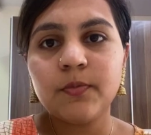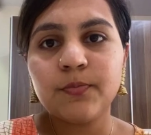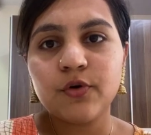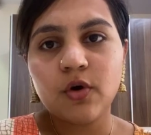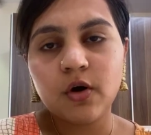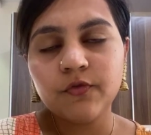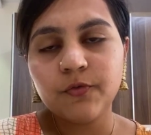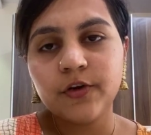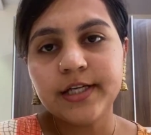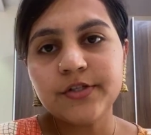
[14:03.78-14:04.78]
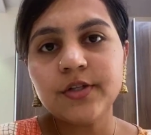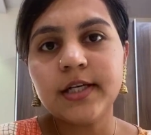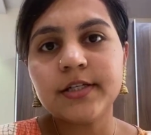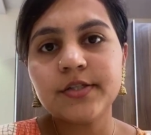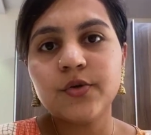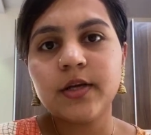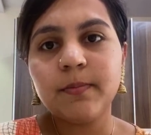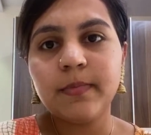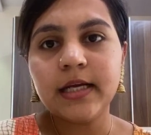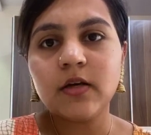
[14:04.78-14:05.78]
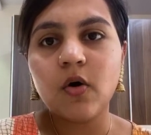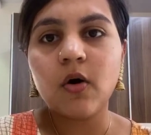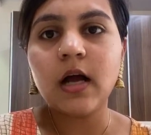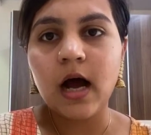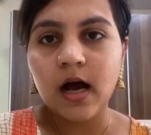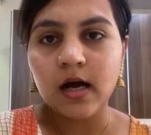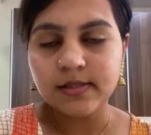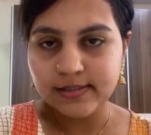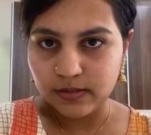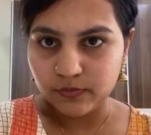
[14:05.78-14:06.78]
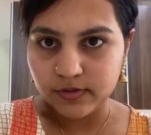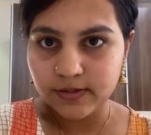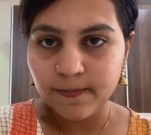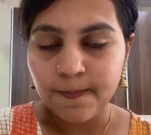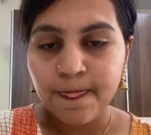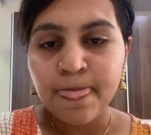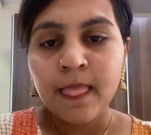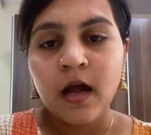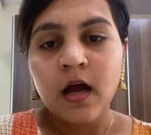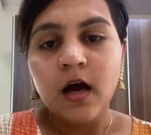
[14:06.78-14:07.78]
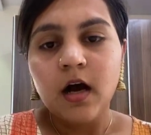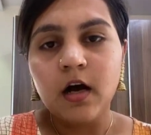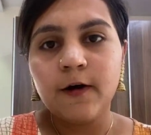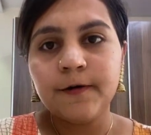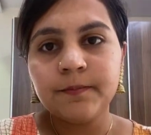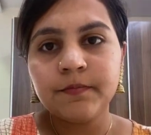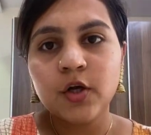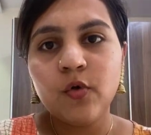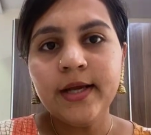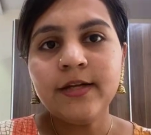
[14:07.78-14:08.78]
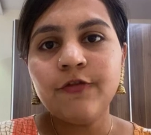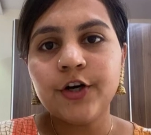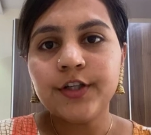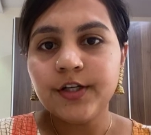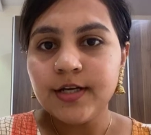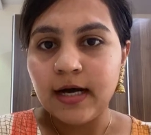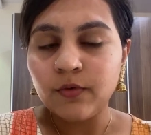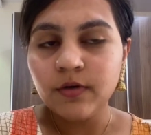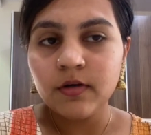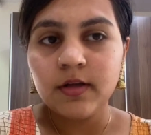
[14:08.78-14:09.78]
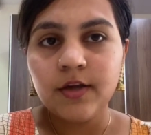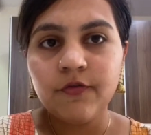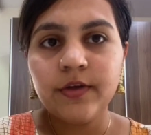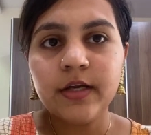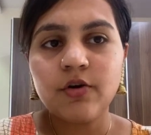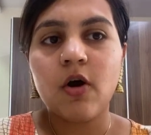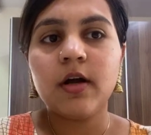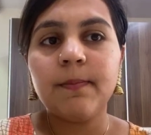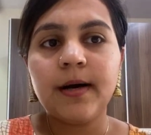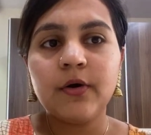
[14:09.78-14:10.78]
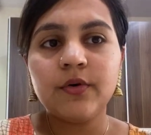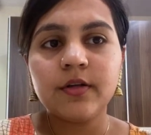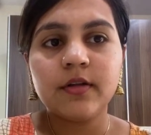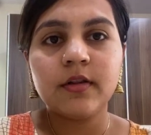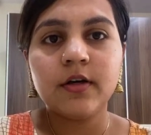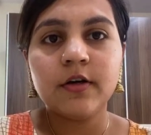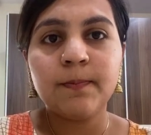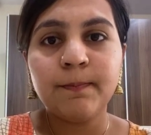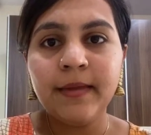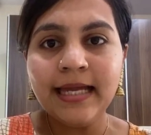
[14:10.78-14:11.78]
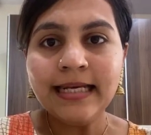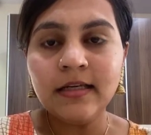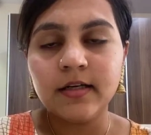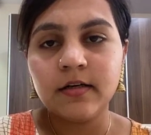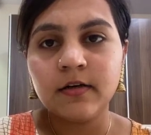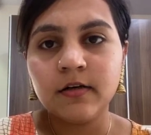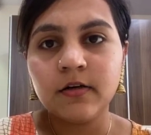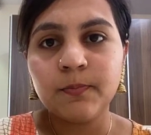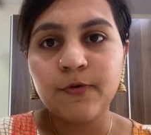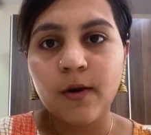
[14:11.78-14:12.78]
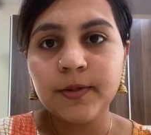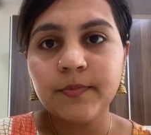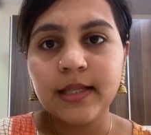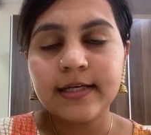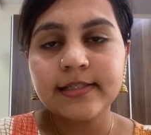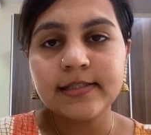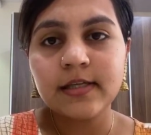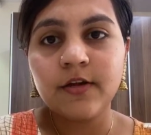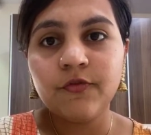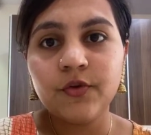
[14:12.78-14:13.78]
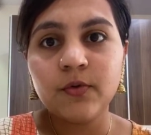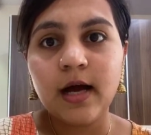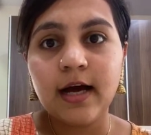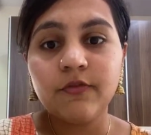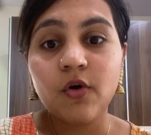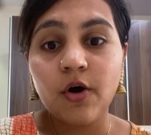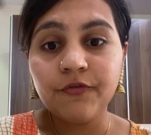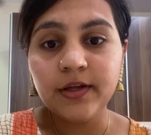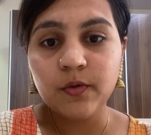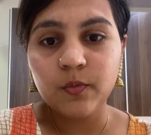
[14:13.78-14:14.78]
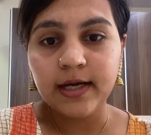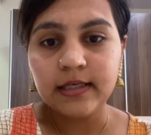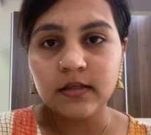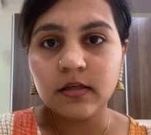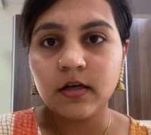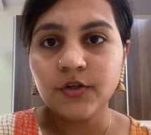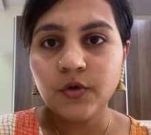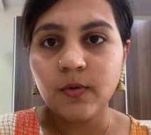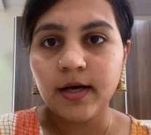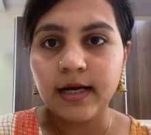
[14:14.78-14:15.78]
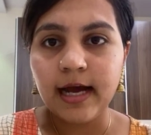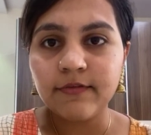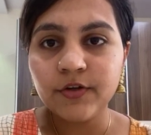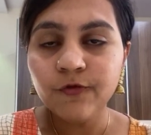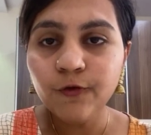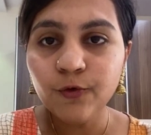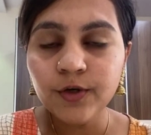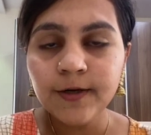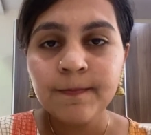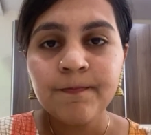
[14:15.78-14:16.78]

prolonged phonation. That is, you can make long sounds. Going further down, if we talk about the main problem, that is if you have coughing while you are having food,